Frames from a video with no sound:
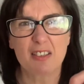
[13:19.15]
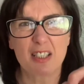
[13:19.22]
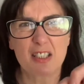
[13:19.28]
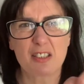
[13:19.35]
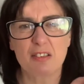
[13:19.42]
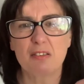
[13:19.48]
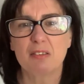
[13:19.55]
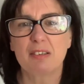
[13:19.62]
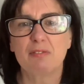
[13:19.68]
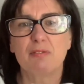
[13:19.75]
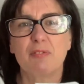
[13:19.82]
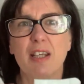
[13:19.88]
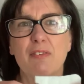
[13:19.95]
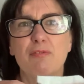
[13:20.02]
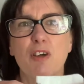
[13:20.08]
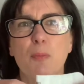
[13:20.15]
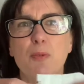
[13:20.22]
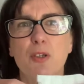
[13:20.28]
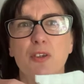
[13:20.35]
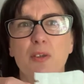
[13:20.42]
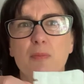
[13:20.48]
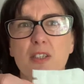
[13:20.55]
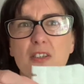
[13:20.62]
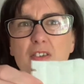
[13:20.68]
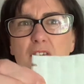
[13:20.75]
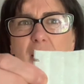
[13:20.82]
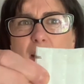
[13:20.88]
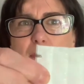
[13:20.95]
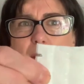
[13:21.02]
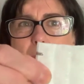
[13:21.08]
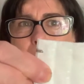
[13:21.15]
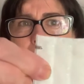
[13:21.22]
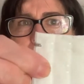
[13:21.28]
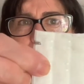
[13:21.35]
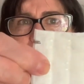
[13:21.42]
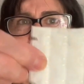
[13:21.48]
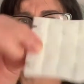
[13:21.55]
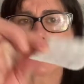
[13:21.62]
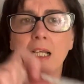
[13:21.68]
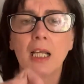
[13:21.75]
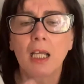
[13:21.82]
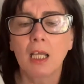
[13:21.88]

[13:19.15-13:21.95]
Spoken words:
it rubs on them, so they do get a bit minging.